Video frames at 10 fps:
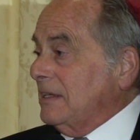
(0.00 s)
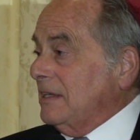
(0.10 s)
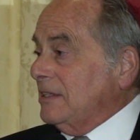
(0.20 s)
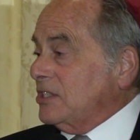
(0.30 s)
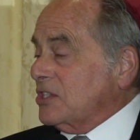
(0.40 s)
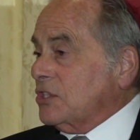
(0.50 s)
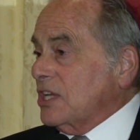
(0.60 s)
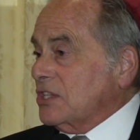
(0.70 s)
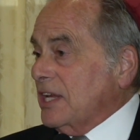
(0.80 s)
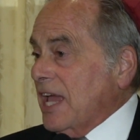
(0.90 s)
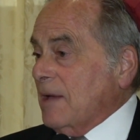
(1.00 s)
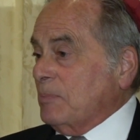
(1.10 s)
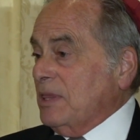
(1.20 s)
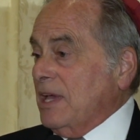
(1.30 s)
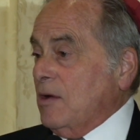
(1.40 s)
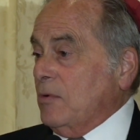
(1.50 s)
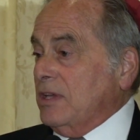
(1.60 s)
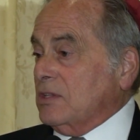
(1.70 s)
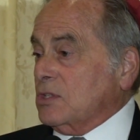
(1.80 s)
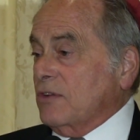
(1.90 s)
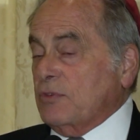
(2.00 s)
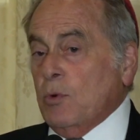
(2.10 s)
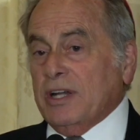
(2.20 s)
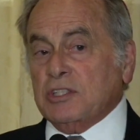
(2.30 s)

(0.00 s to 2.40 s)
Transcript: Just doesn't happen that way. So if you want